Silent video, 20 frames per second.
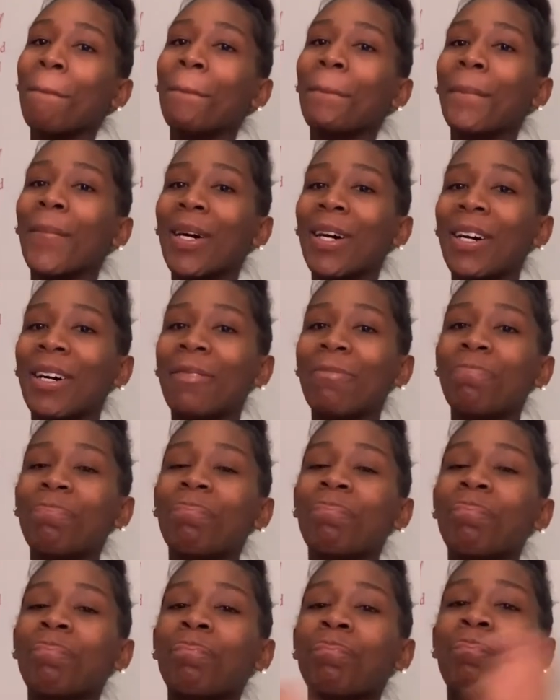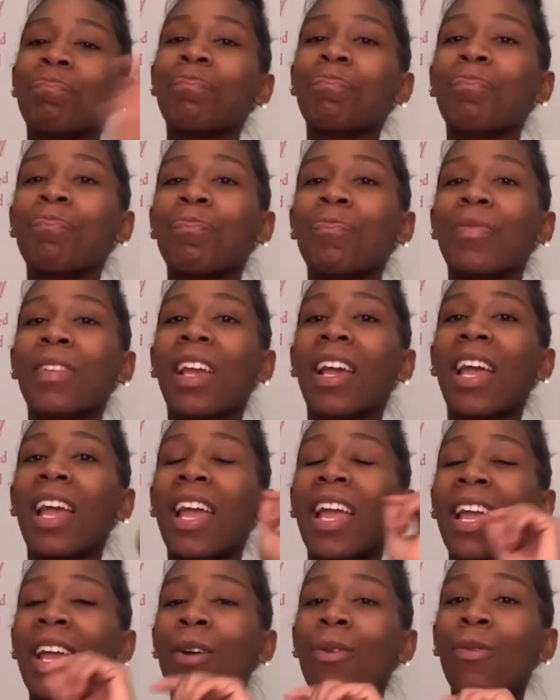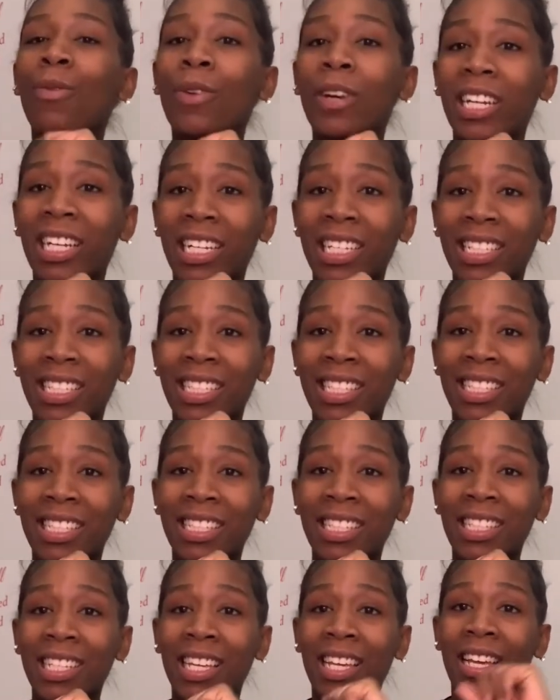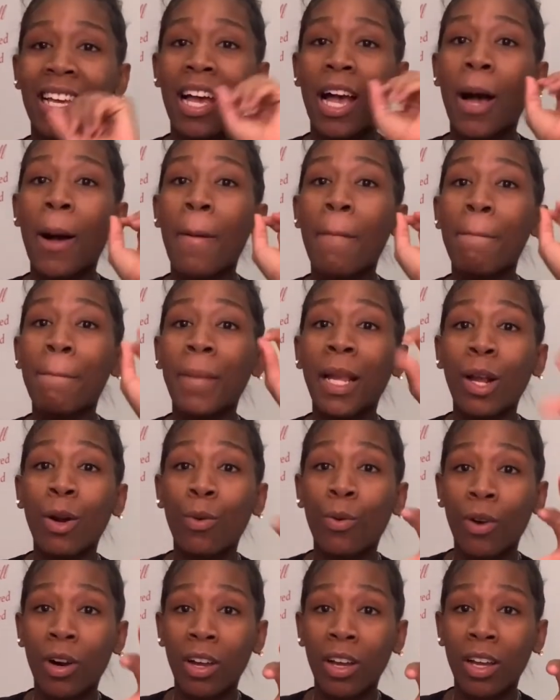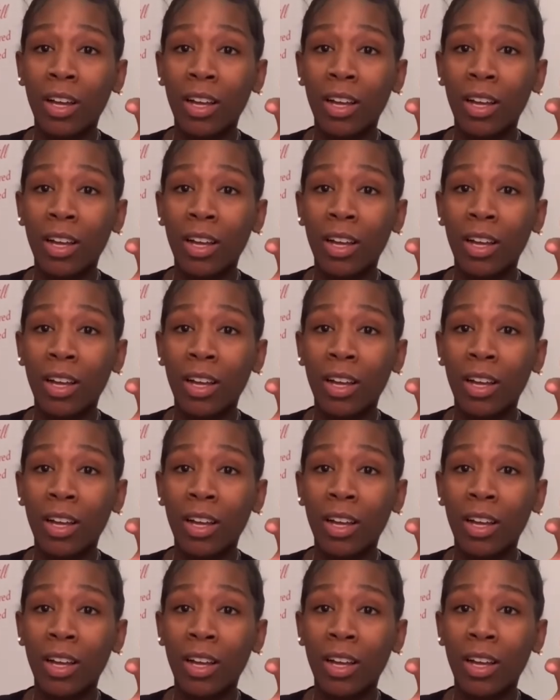but it was a mirror.